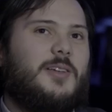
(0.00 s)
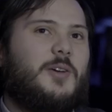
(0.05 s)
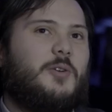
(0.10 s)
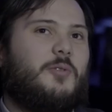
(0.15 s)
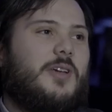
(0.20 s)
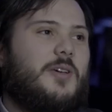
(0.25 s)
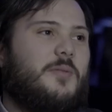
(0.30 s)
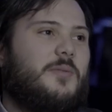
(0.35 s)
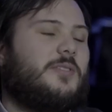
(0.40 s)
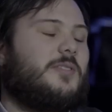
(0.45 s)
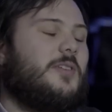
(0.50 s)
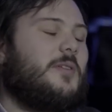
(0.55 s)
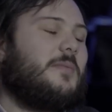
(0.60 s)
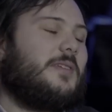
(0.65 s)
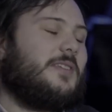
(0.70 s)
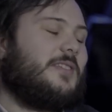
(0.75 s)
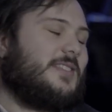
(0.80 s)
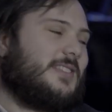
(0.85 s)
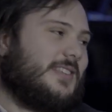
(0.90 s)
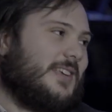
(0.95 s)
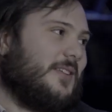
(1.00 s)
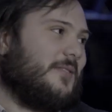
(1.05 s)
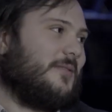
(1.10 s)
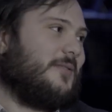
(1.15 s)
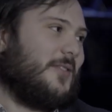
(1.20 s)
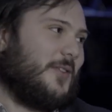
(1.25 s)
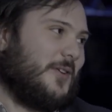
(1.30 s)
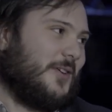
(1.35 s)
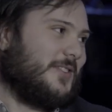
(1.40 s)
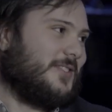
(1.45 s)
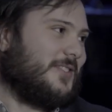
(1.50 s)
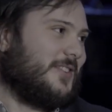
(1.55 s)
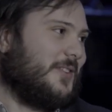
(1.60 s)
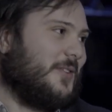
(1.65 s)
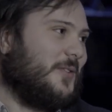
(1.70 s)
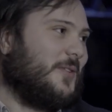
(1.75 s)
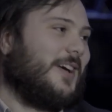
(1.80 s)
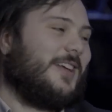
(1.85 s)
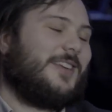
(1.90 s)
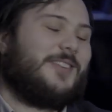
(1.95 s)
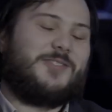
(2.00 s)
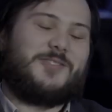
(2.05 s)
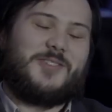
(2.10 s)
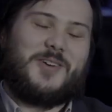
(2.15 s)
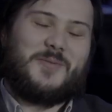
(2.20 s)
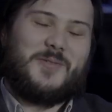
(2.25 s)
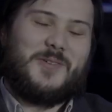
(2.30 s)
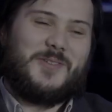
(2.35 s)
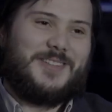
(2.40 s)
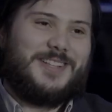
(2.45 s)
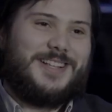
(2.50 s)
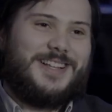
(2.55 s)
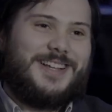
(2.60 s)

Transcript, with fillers: I'll agree with you, but you said it first, so okay. you'll get in trouble.